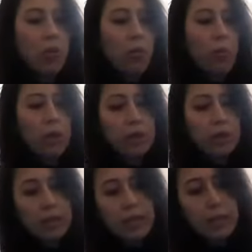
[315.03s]
one
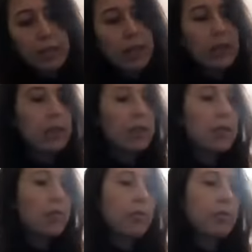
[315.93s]
container like
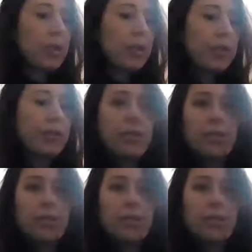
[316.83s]
this goes like